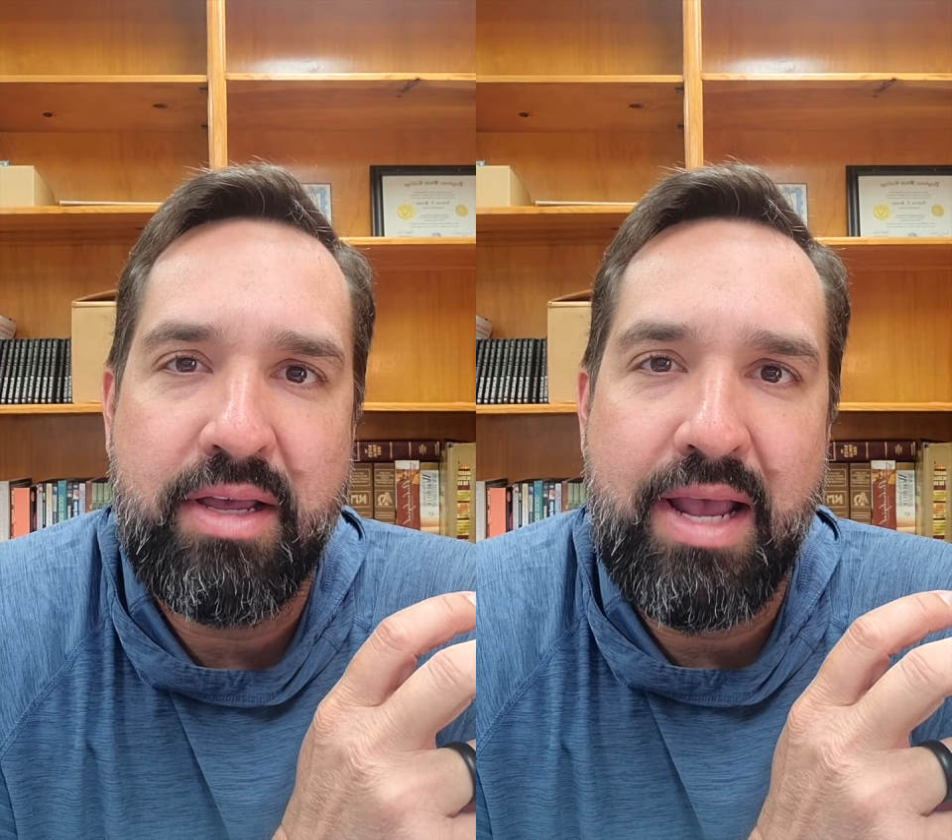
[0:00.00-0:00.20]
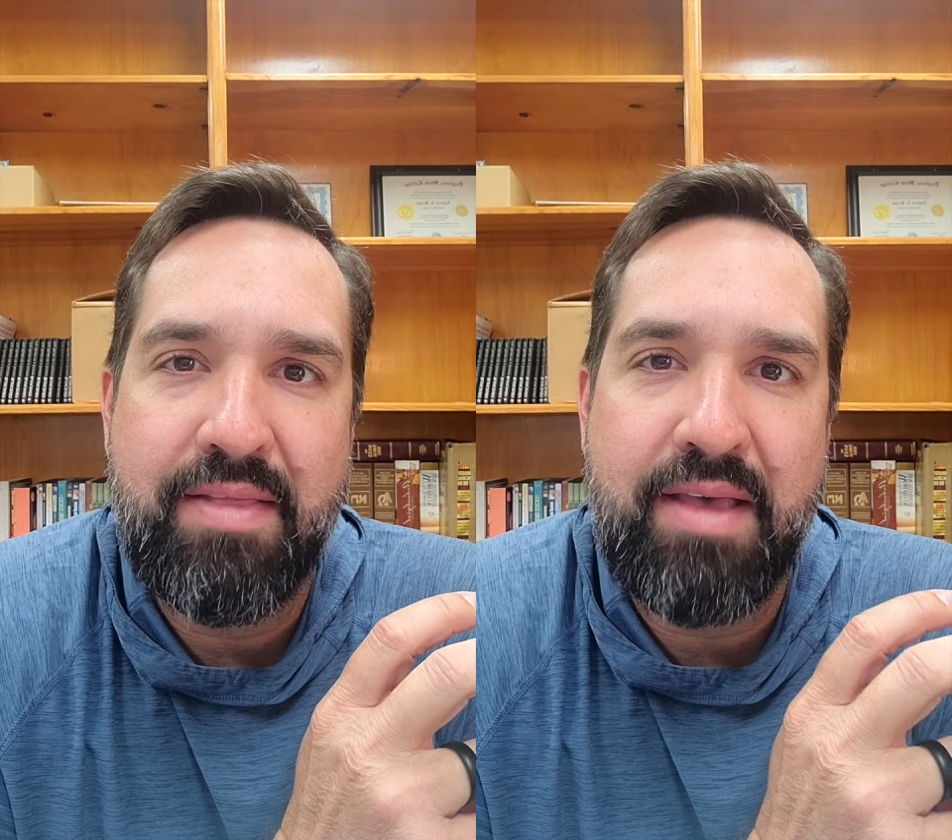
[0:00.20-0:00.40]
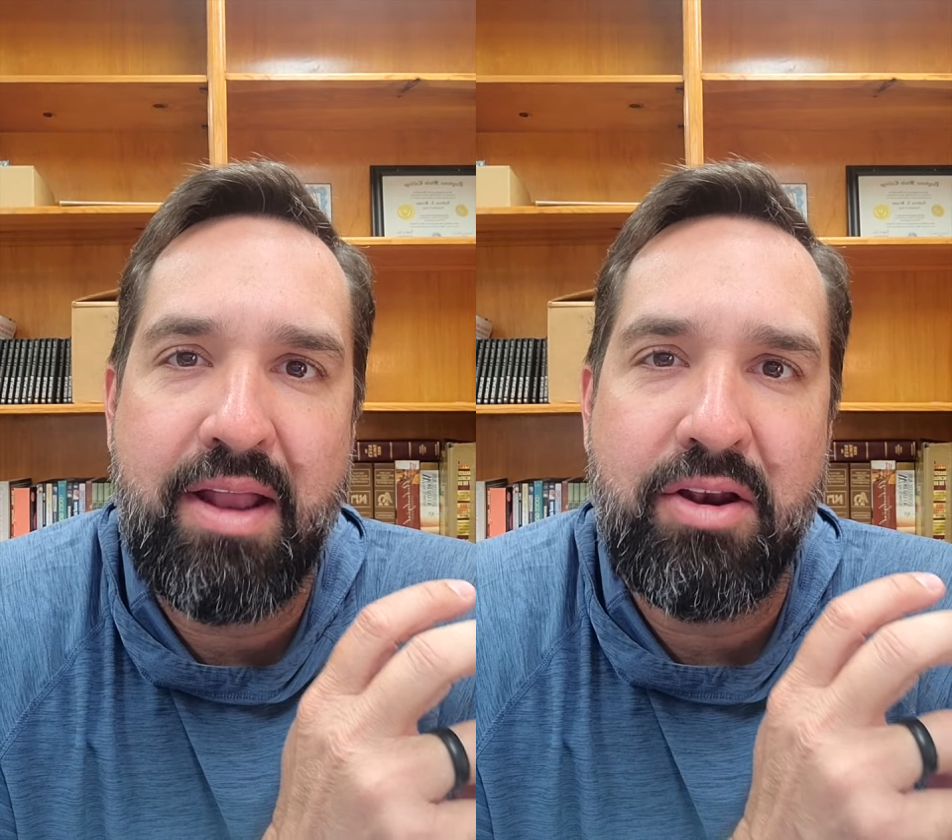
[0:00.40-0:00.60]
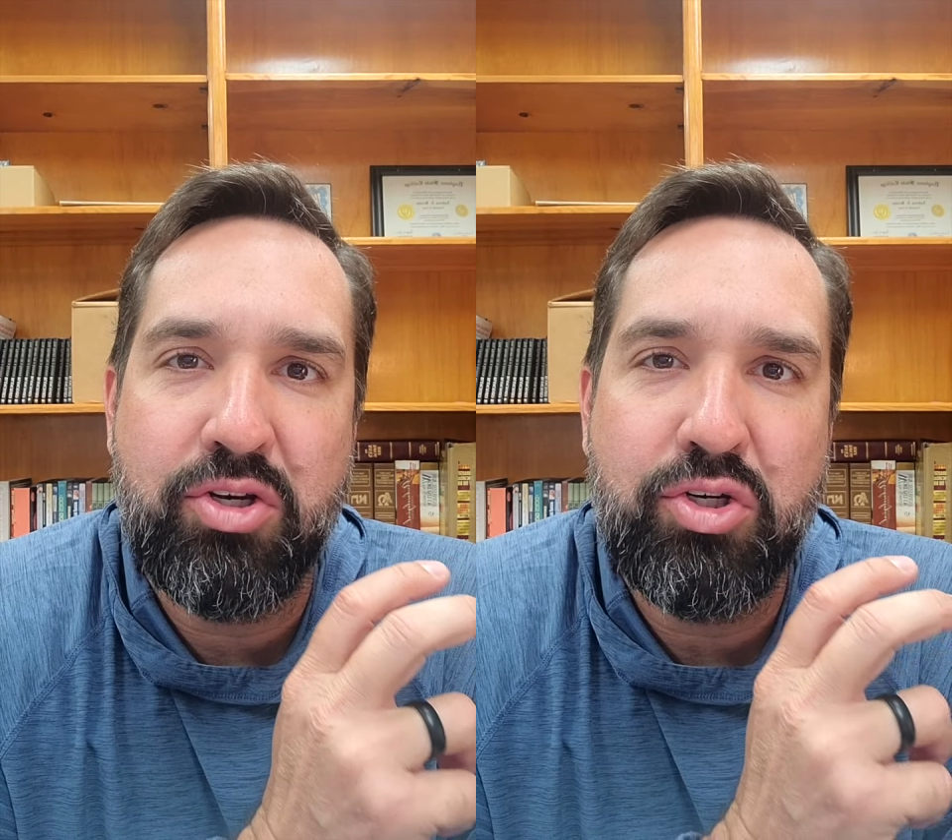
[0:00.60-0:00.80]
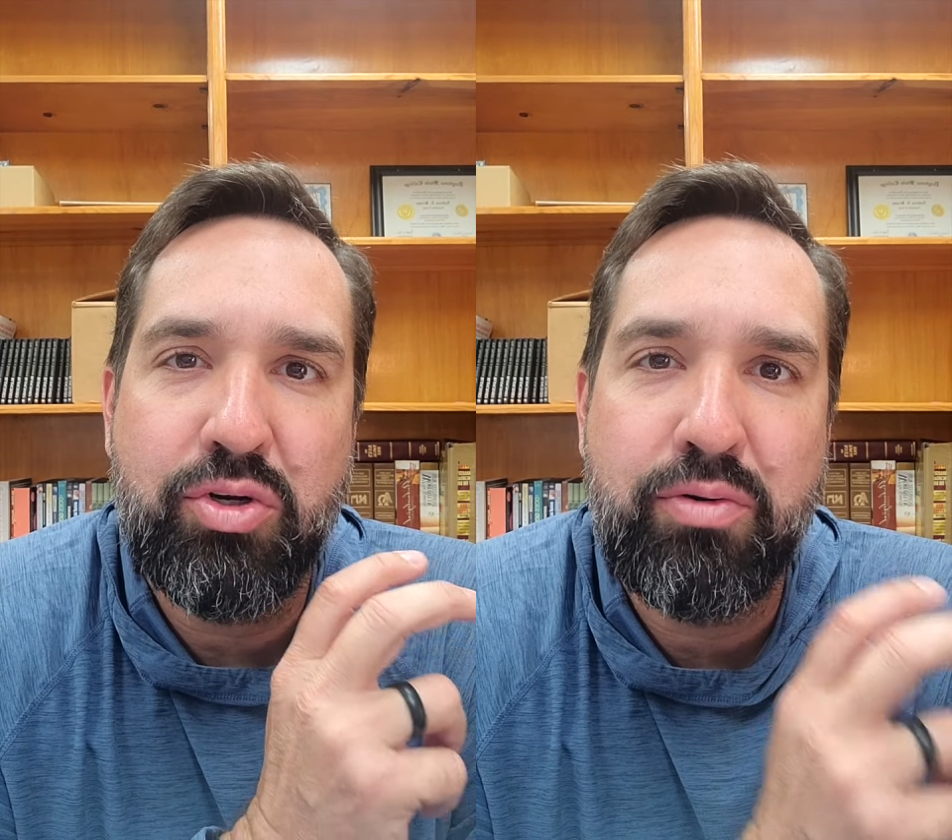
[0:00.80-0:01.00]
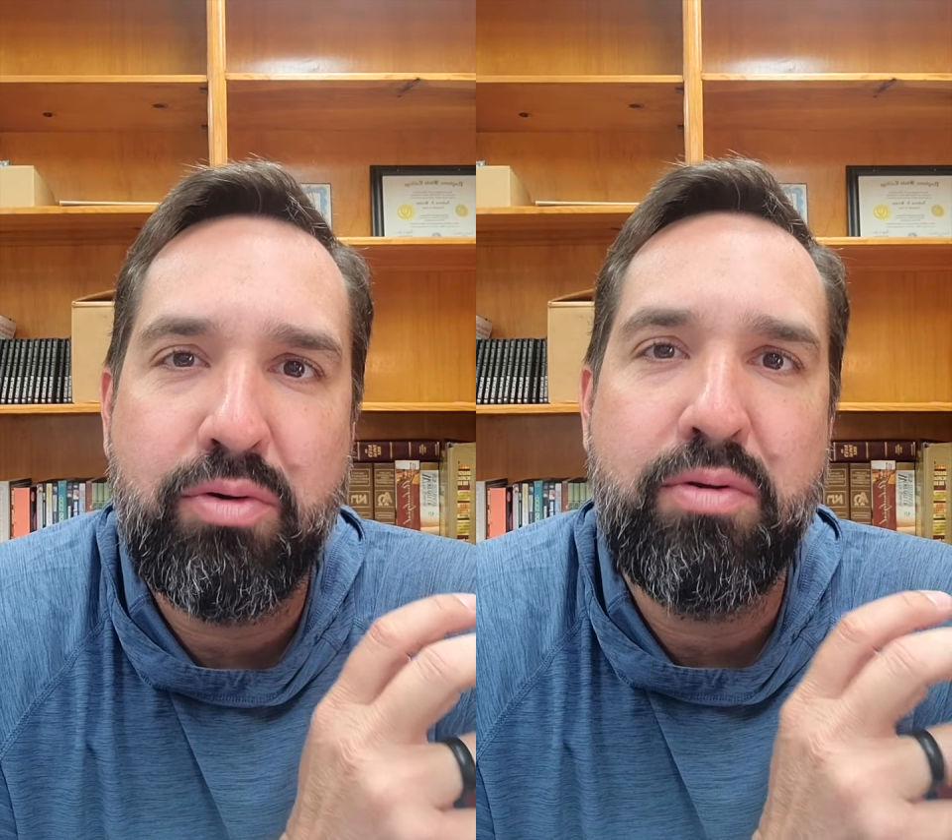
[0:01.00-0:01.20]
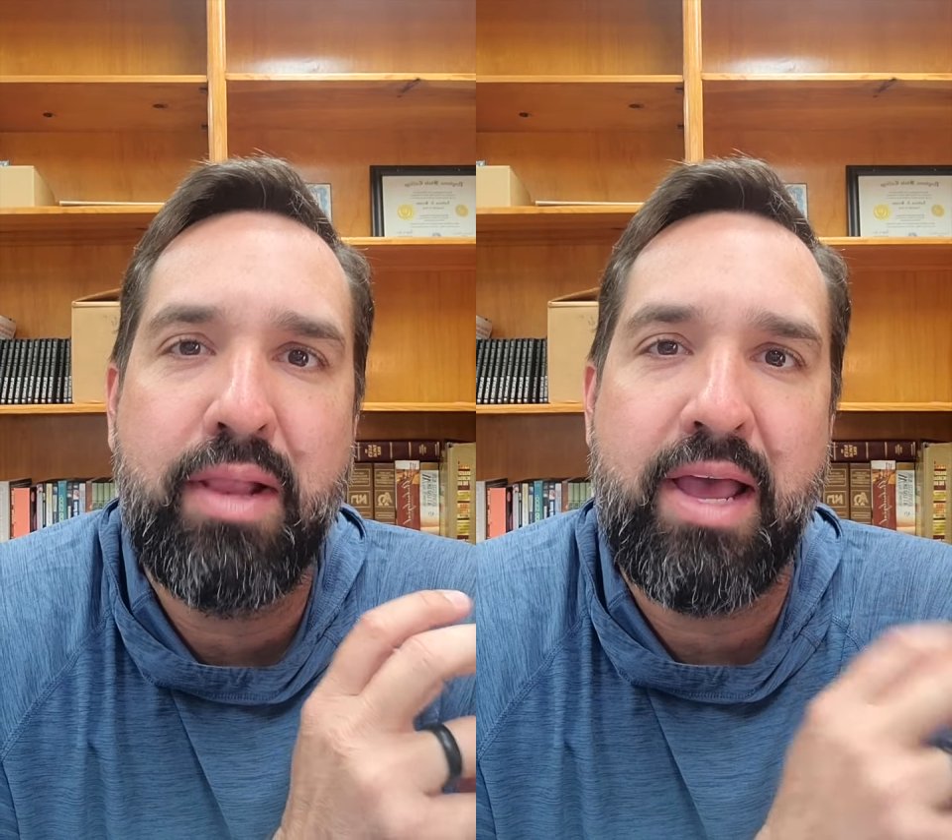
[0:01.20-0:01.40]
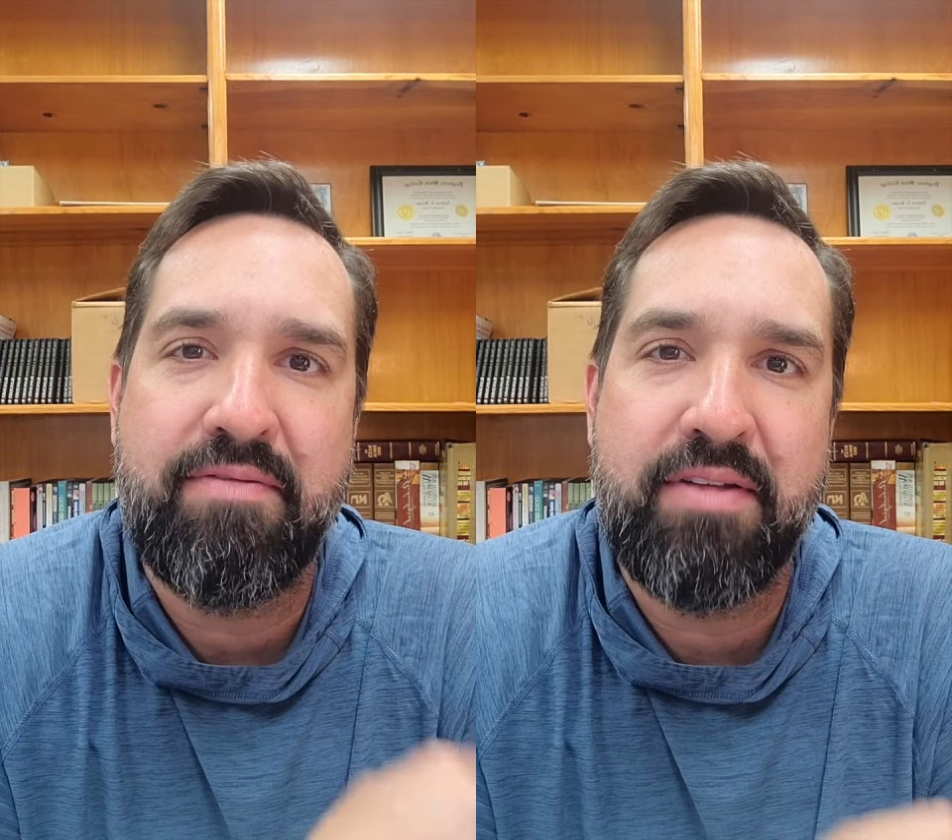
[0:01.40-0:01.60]
And that true
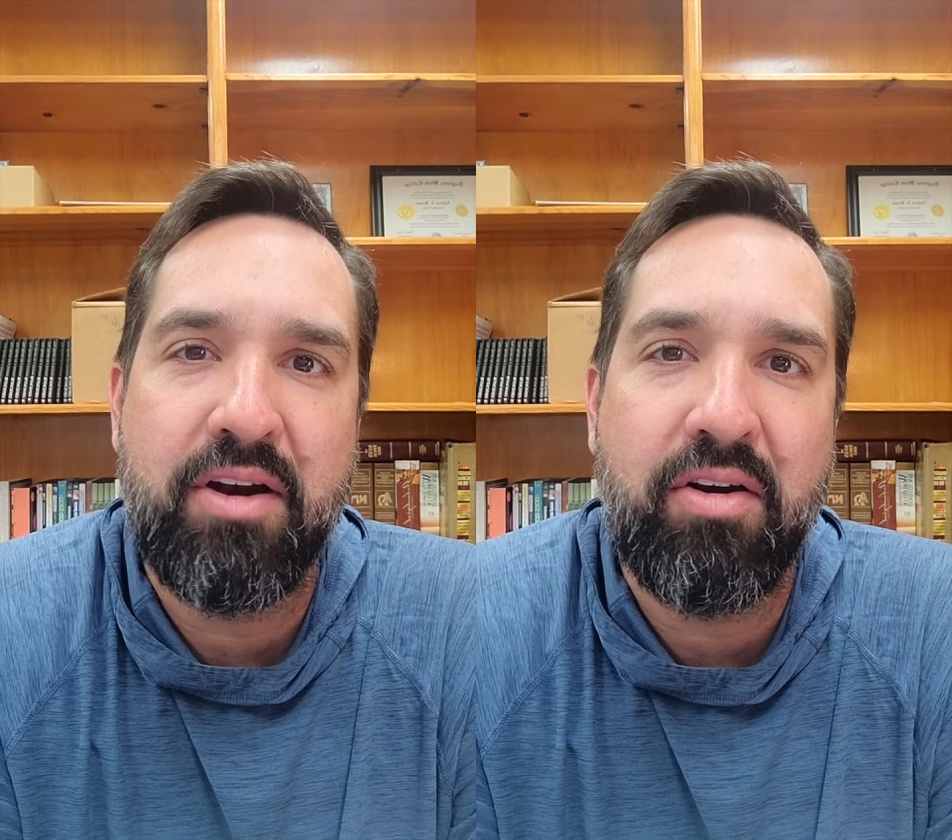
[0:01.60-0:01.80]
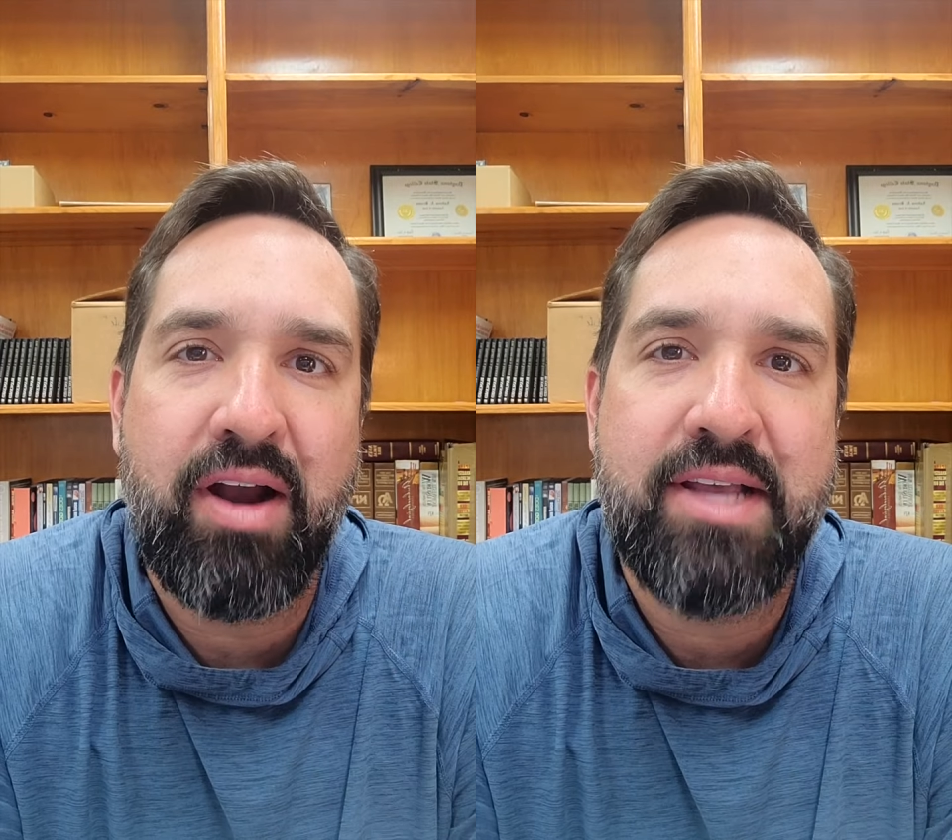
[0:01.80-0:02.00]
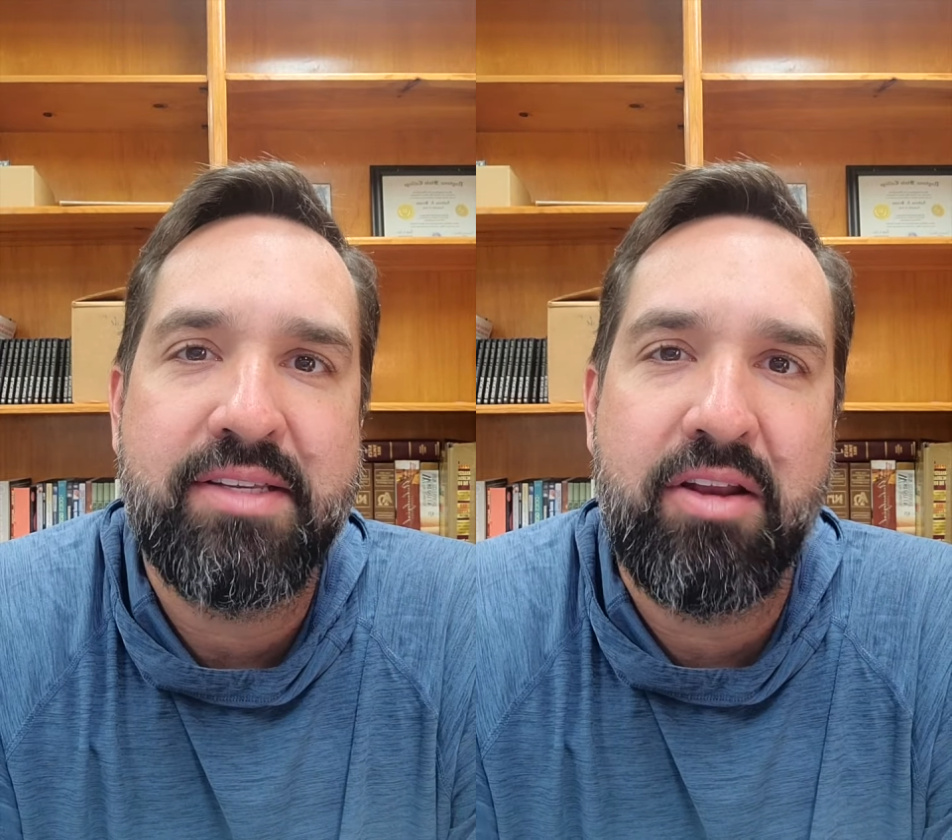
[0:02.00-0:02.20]
life in Christ